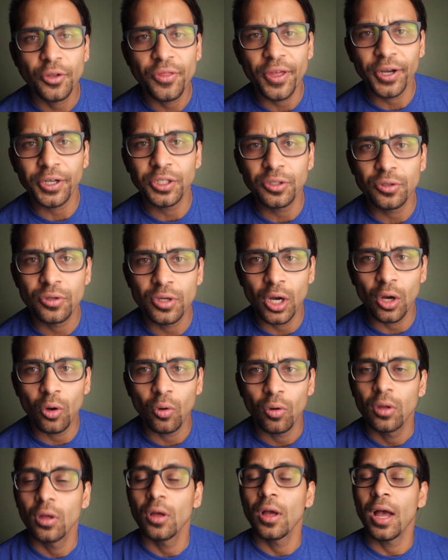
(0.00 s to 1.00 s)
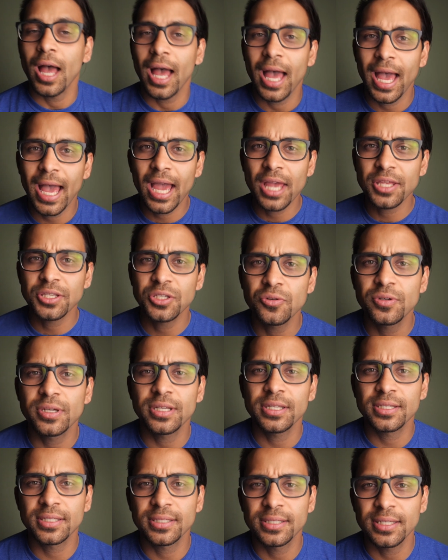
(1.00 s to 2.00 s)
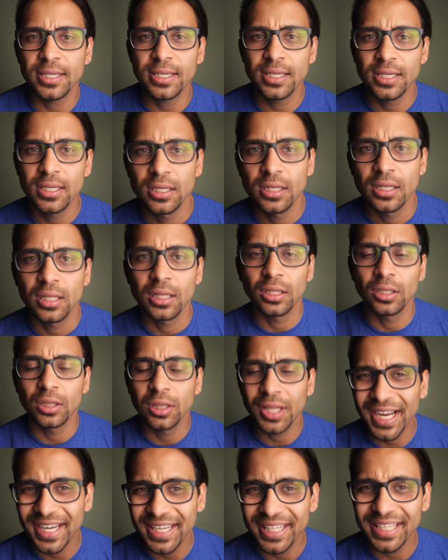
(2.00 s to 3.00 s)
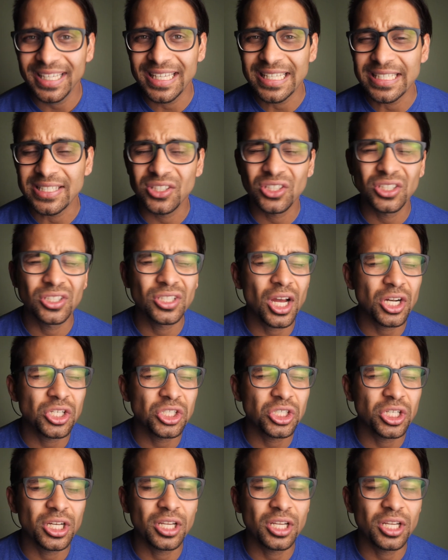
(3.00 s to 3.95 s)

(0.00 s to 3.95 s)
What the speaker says: there you go. As you can see, lighting is such an